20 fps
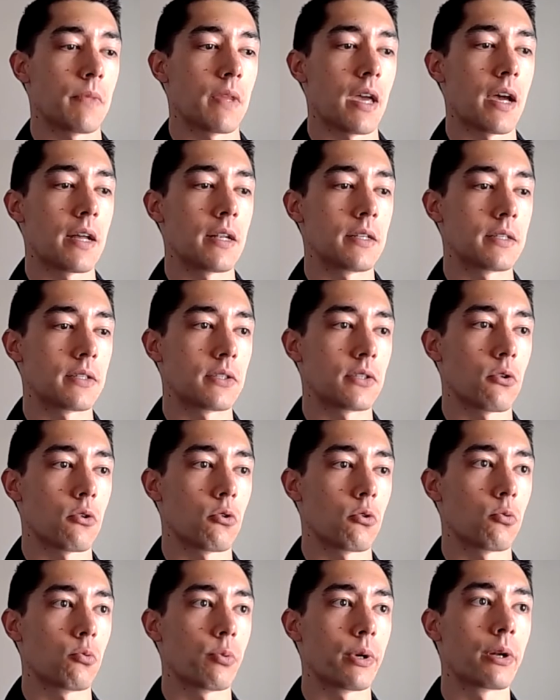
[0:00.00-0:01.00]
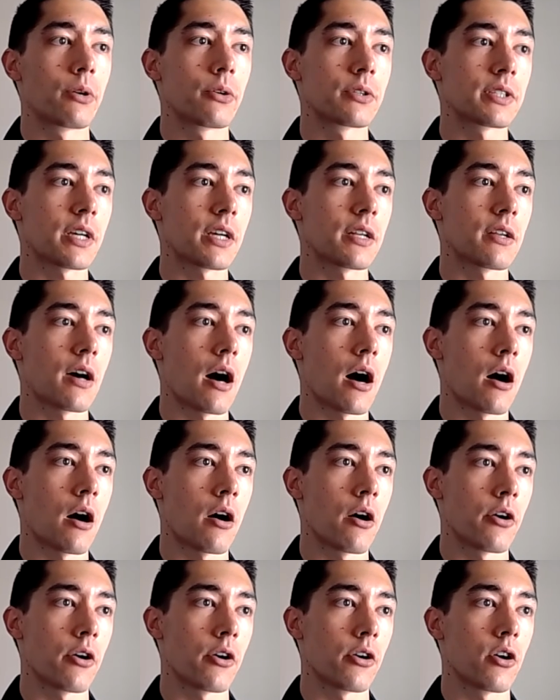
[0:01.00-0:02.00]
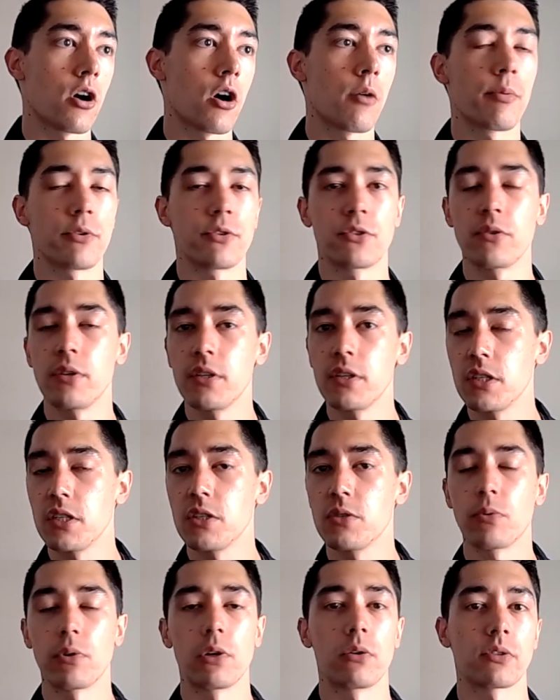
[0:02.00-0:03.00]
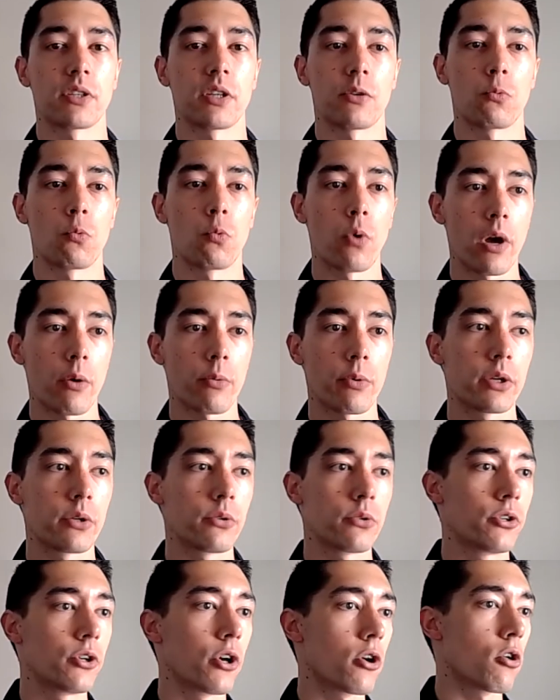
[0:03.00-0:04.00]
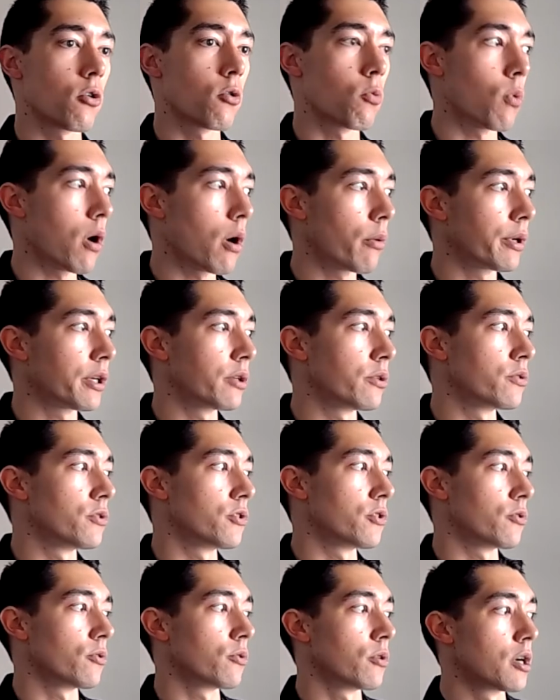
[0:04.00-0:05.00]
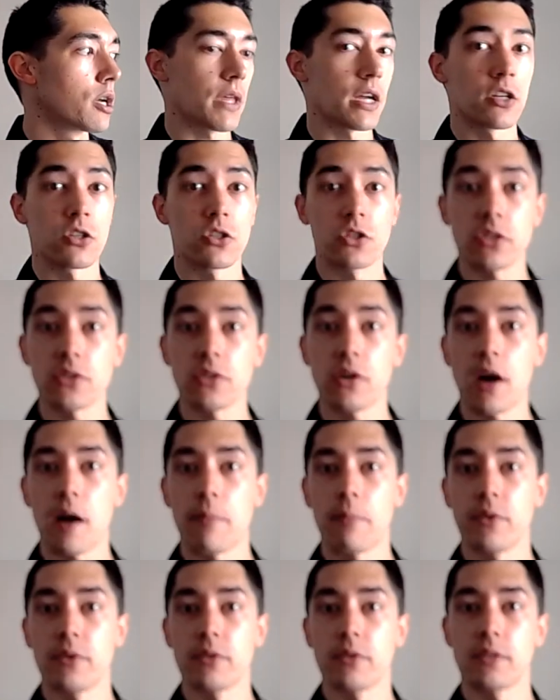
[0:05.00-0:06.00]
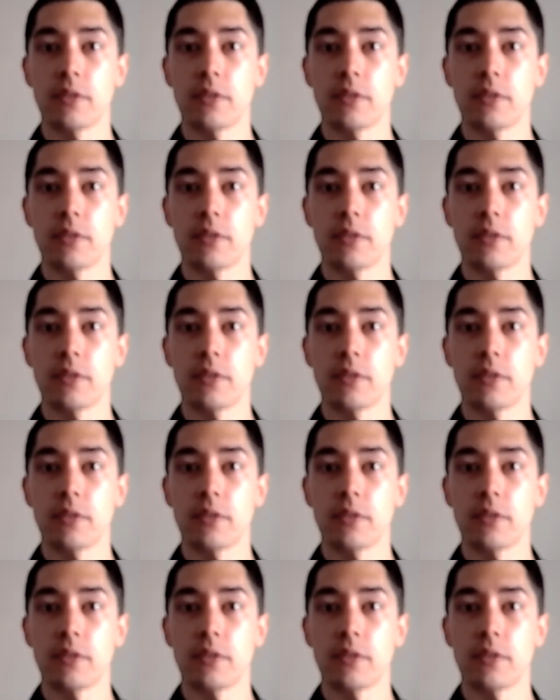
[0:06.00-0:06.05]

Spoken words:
And so we looked at our opportunities, we looked at where we could go, what we could do. And it just so happens